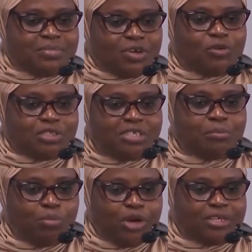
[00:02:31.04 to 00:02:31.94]

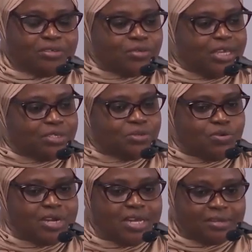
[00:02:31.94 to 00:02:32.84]
crossing point to get to
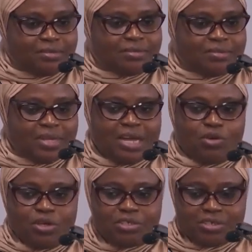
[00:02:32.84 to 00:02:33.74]
other
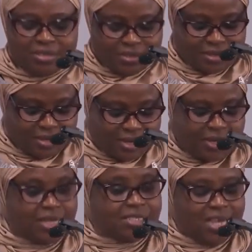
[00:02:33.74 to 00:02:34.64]
countries.
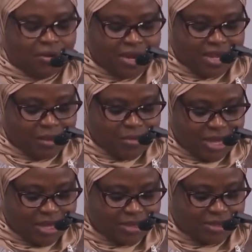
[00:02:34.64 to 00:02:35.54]
That's how the
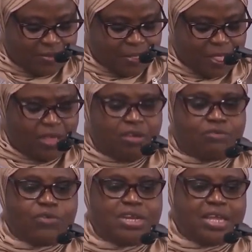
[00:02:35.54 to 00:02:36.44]
Gambia is.
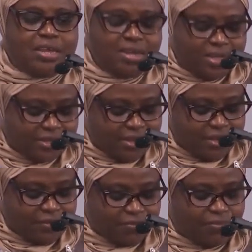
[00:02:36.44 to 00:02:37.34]
For the
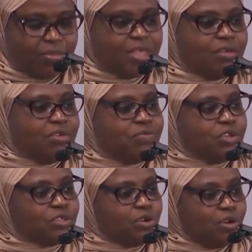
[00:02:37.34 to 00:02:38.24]
NDC, we've
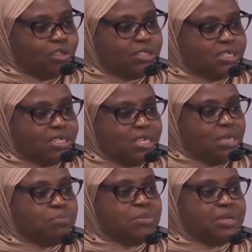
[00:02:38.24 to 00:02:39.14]
just launched the
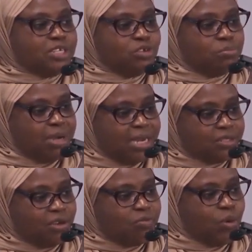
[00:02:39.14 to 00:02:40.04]
implementation
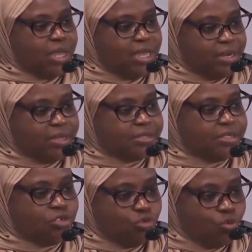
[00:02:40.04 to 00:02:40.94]
plan of our
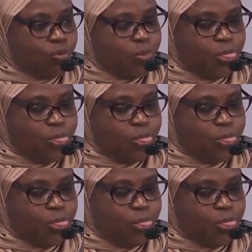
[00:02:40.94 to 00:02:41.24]
NDC 2,